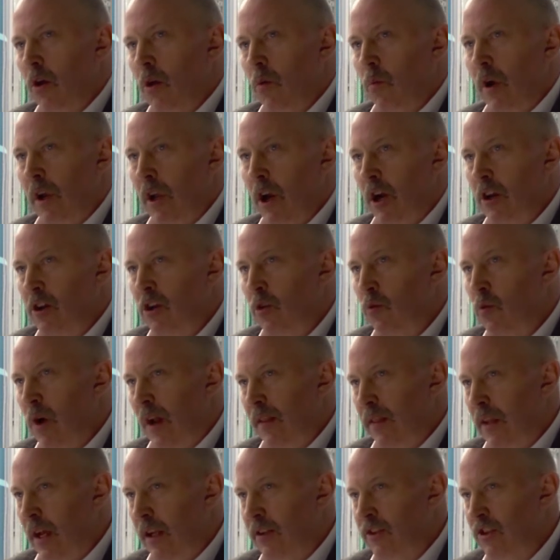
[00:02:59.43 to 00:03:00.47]
We're going to
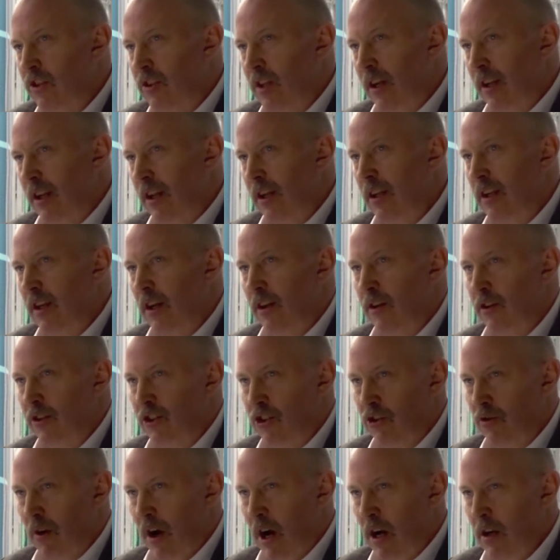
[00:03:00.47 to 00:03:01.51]
run that study in
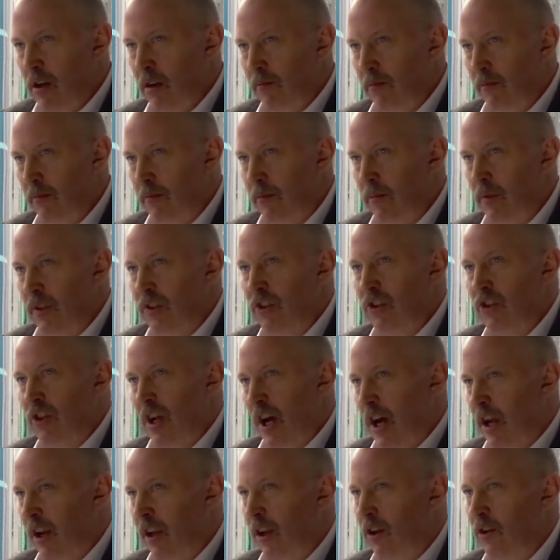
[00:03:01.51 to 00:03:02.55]
Australia
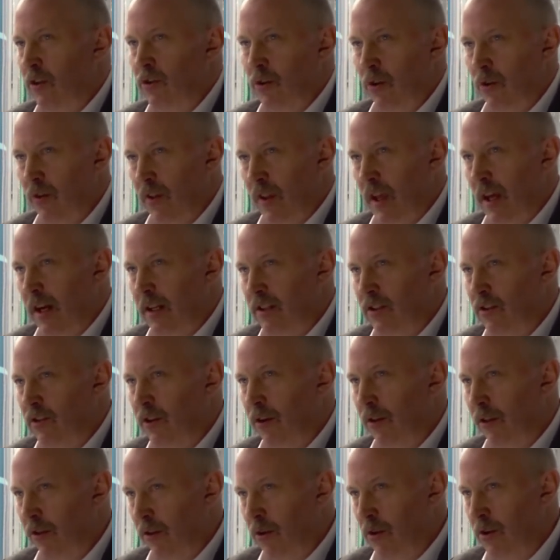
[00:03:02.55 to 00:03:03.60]
starting in
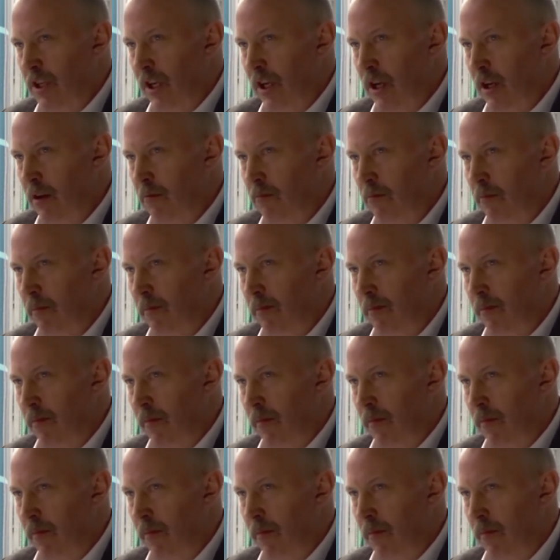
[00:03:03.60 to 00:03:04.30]
2013